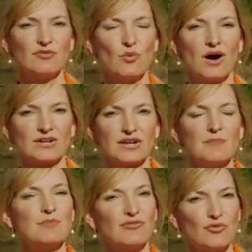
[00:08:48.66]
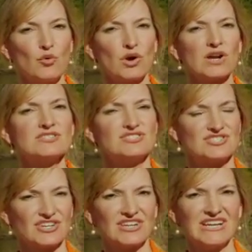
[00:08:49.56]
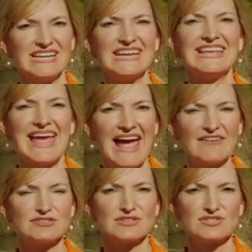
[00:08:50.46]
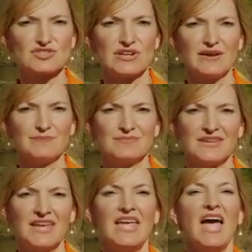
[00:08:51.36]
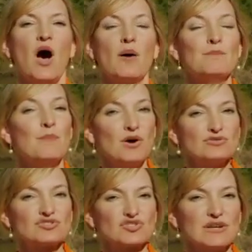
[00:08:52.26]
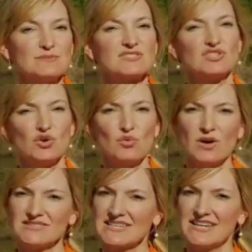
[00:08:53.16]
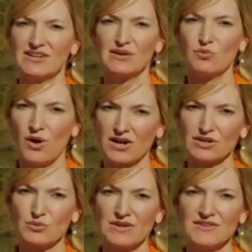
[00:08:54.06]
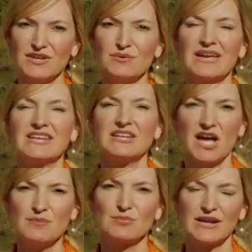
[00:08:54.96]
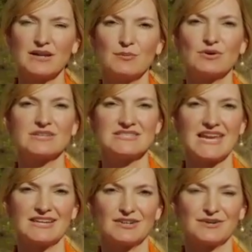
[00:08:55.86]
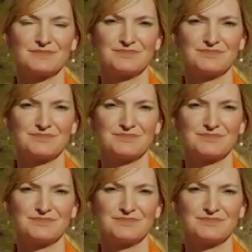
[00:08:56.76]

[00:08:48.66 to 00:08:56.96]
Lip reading: water before, during, and after the trip. On most trips, you'll want to carry water with you in an unbreakable container.